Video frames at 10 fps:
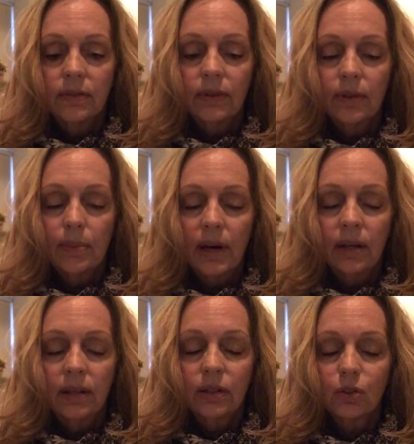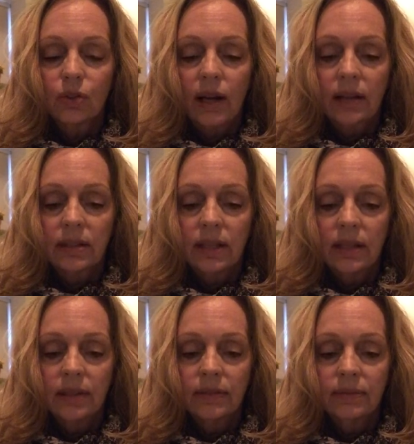feel the body contracting
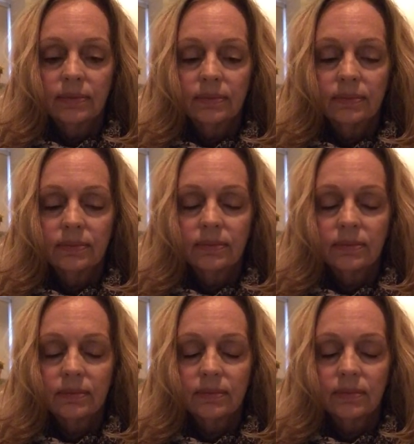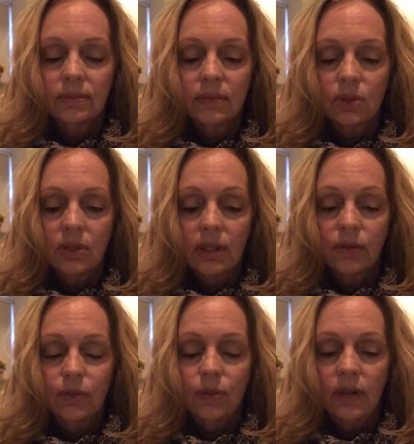in. So take
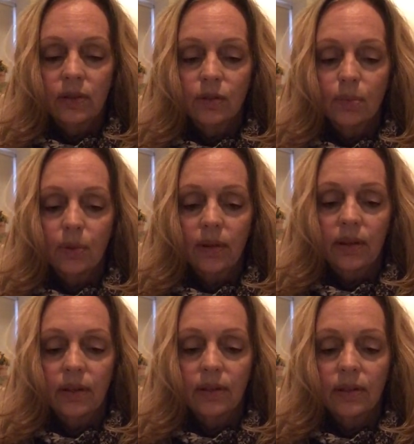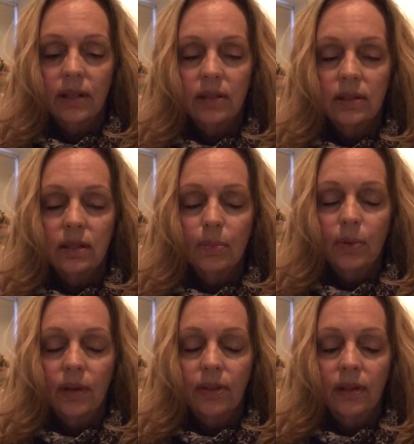a few rounds of breath here. Nice deep
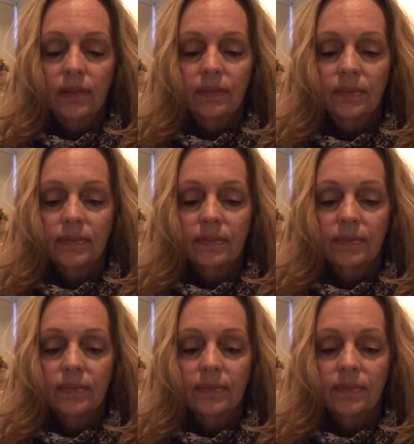breath in.